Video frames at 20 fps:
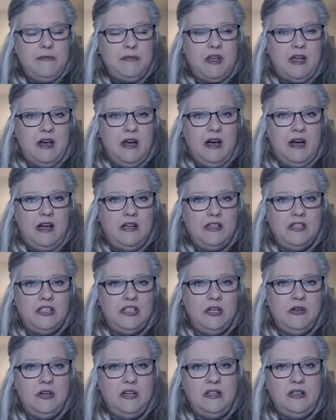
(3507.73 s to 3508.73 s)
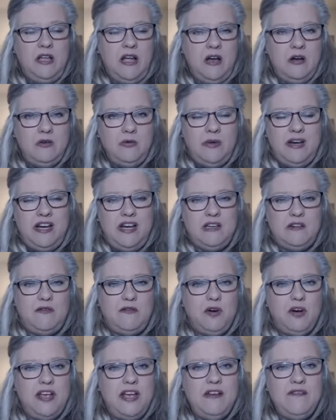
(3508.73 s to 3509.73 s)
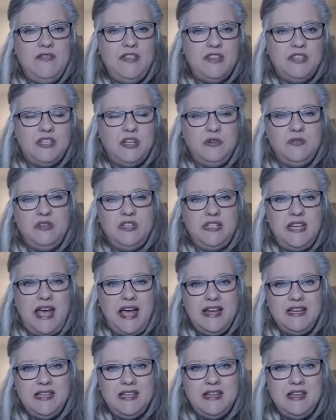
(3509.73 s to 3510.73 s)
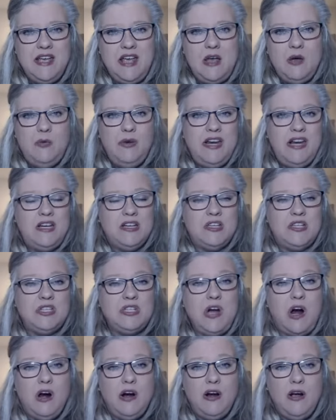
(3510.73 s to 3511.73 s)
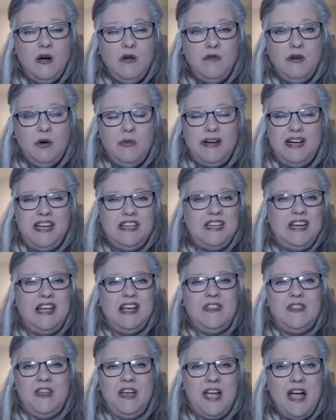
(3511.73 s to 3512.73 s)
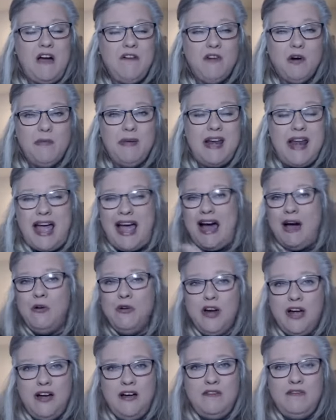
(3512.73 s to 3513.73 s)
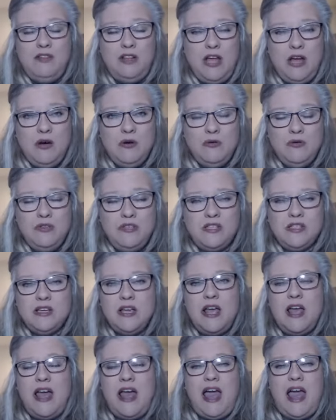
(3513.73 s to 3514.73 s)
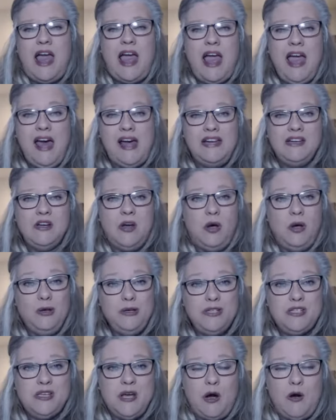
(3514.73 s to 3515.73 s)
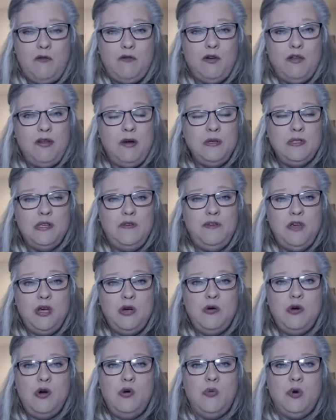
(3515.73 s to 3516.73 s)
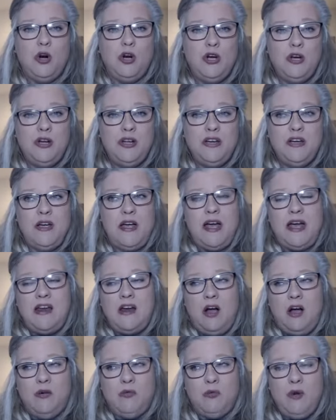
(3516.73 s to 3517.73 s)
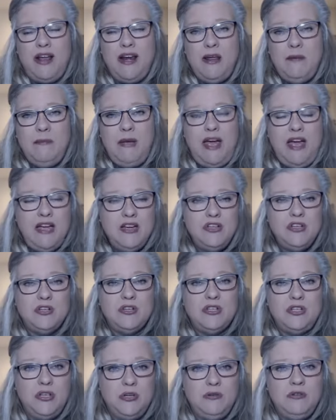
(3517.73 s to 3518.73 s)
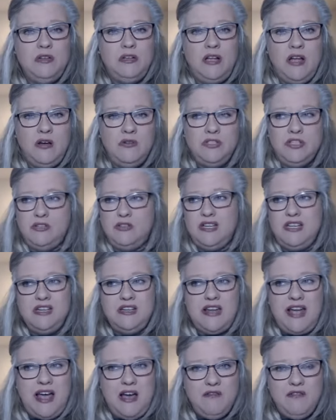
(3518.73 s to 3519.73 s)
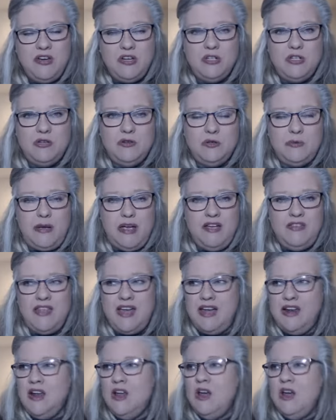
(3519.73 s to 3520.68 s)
uh, student loan. We need to forgive the student debt. We need to start over. We need to get the government out of loans. And also, for those of you who were good and already paid your student loans, you didn't have issues paying that,